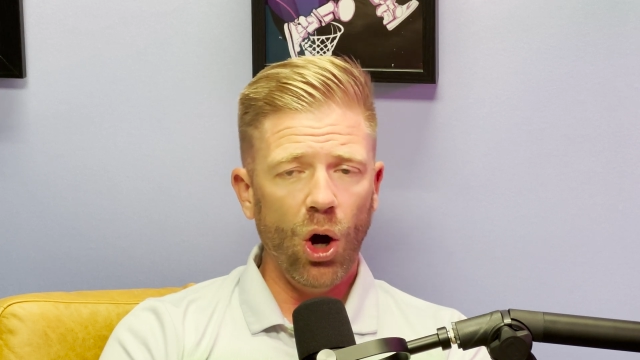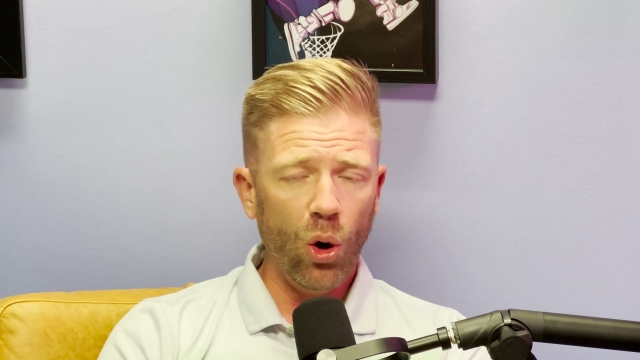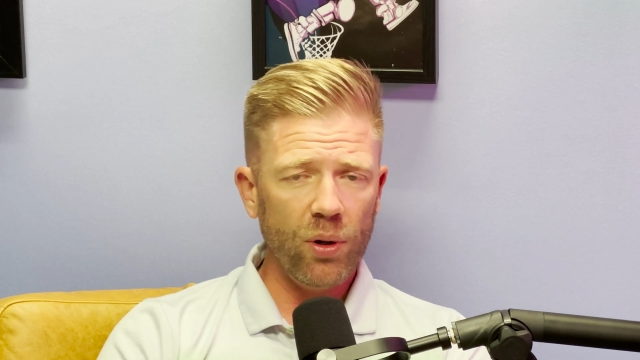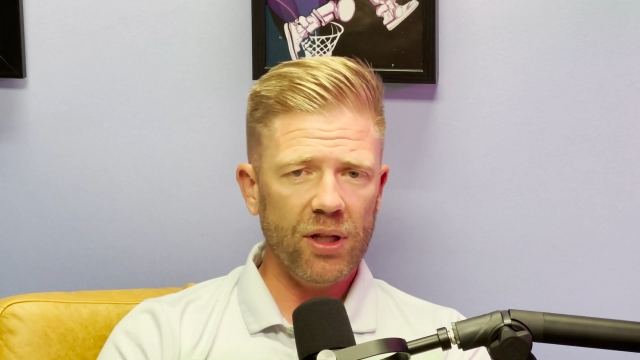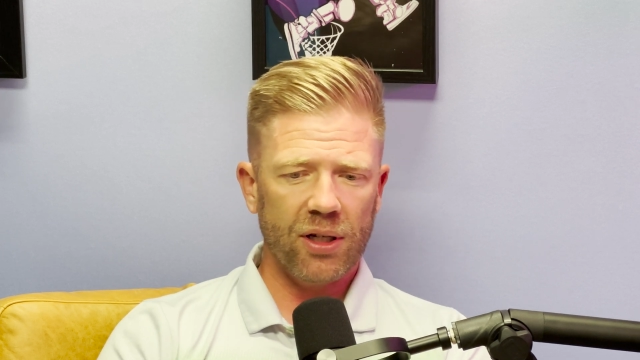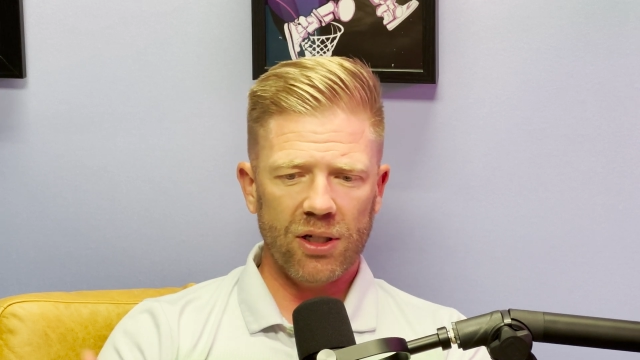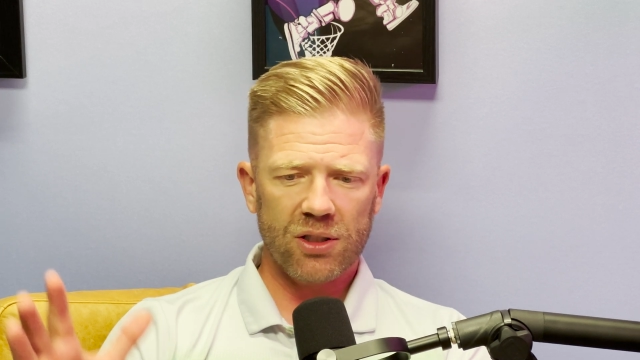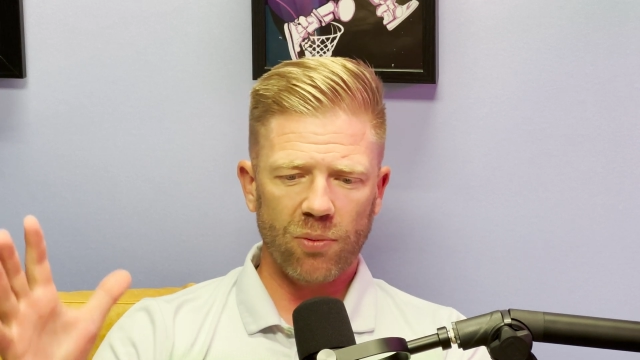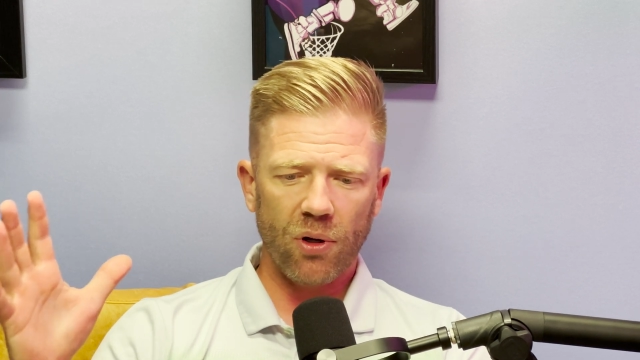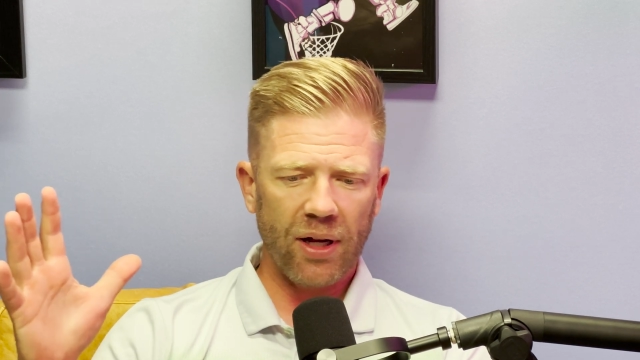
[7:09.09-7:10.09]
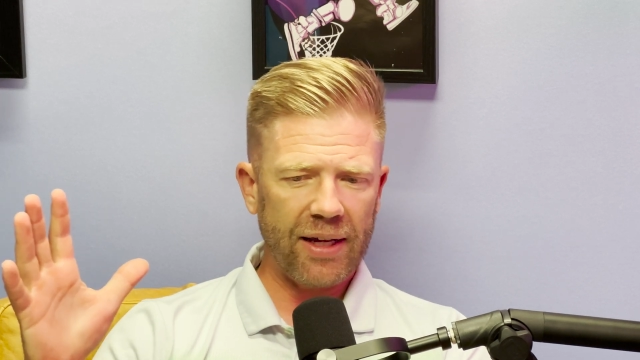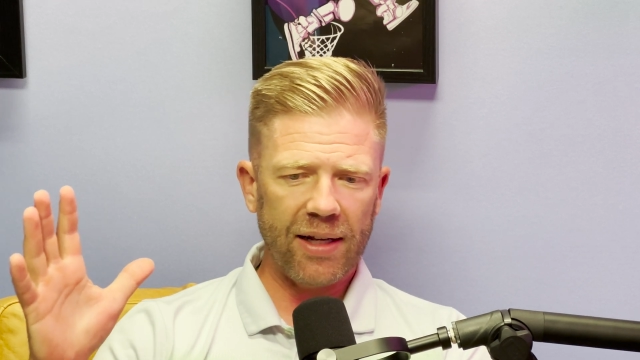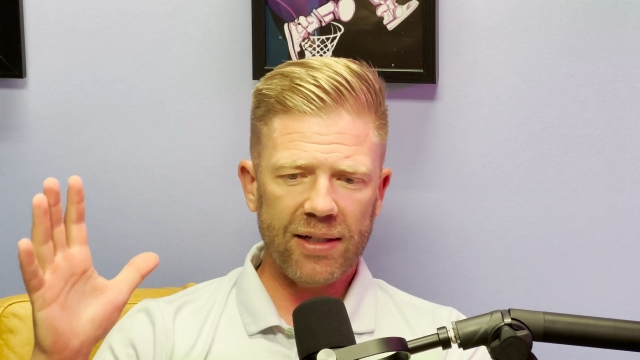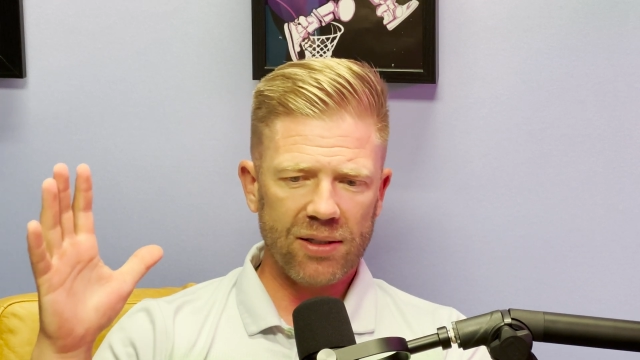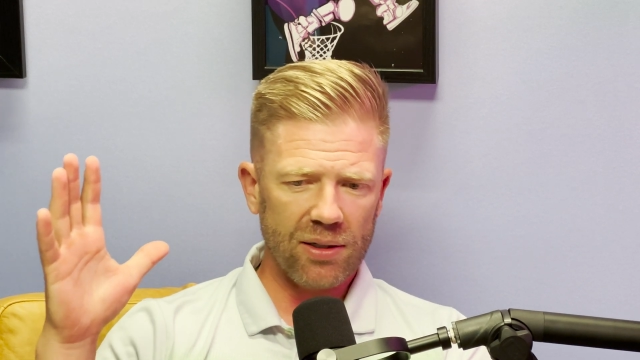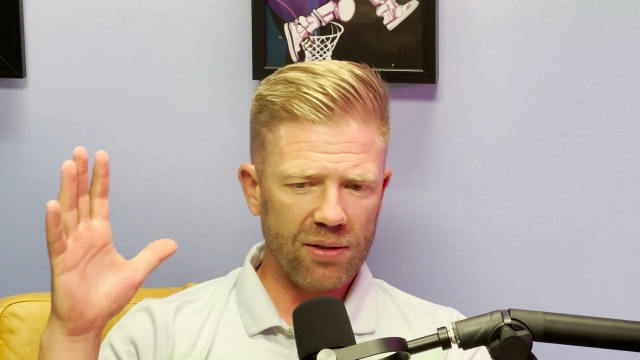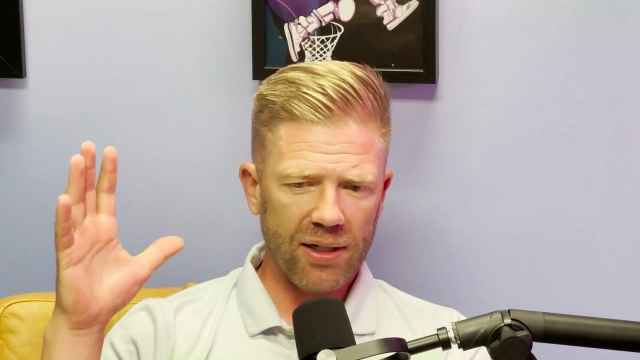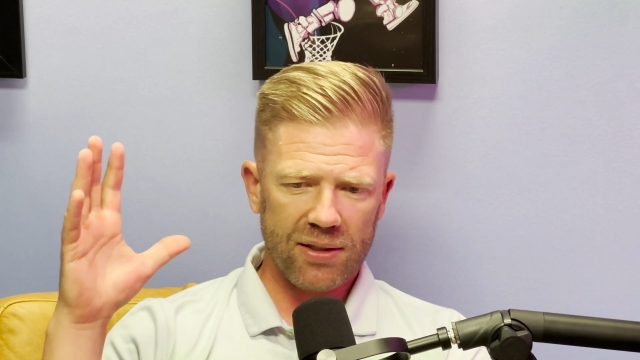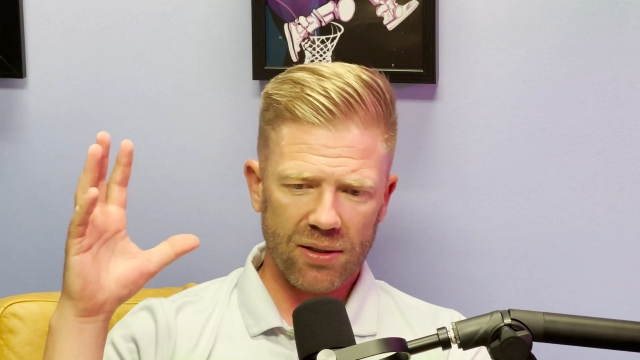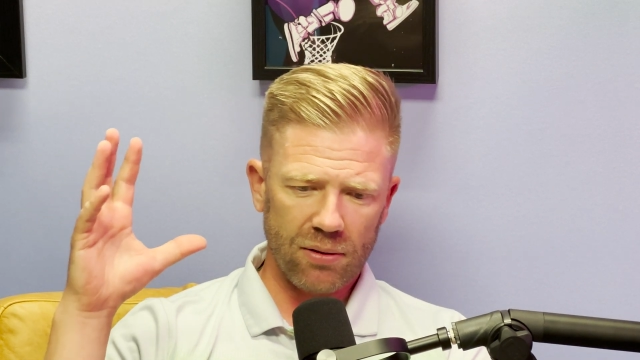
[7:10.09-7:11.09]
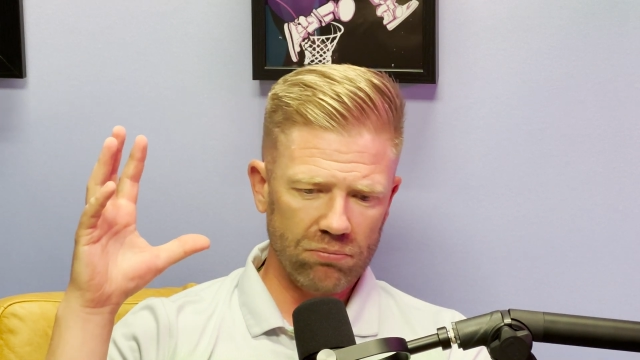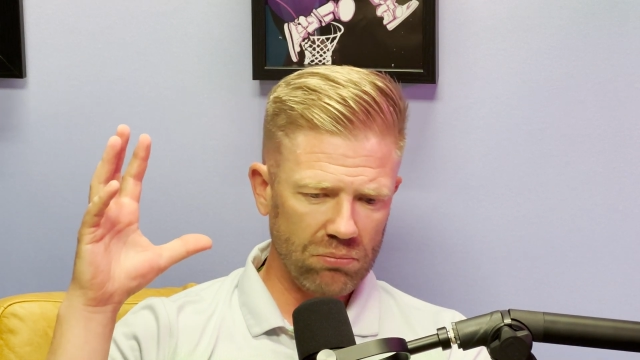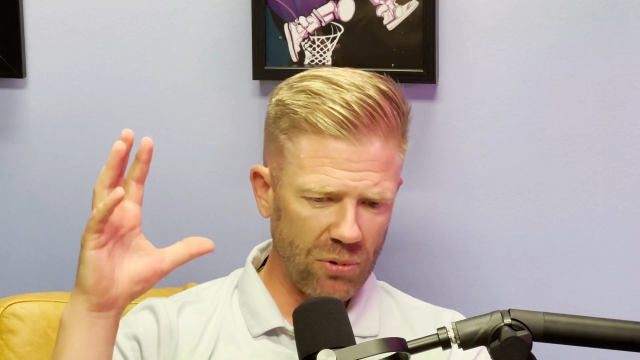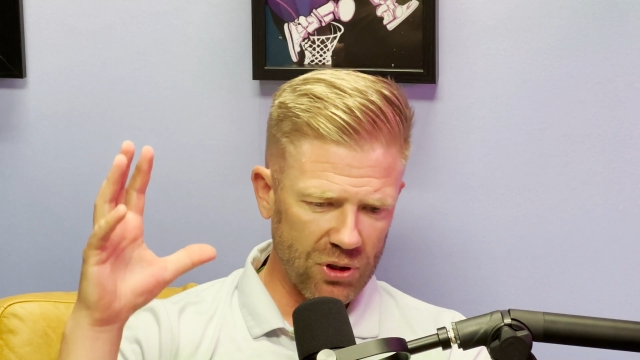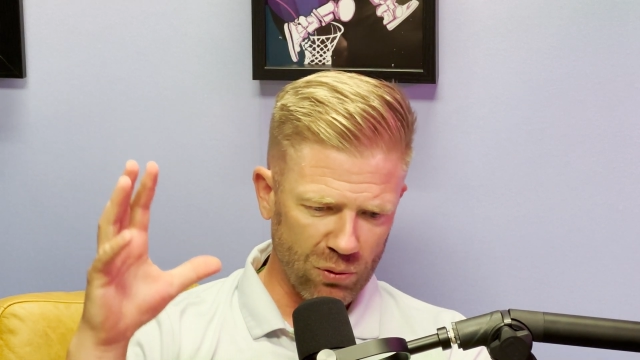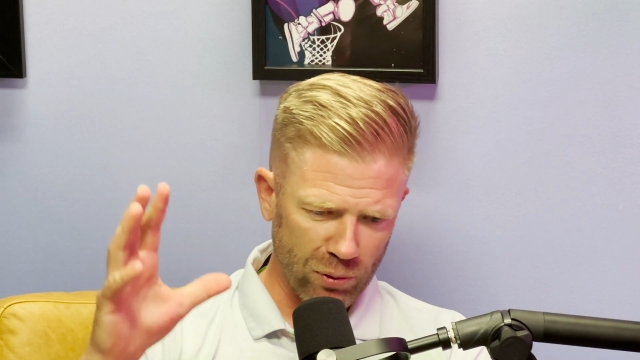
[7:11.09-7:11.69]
owning the customer, again, it's a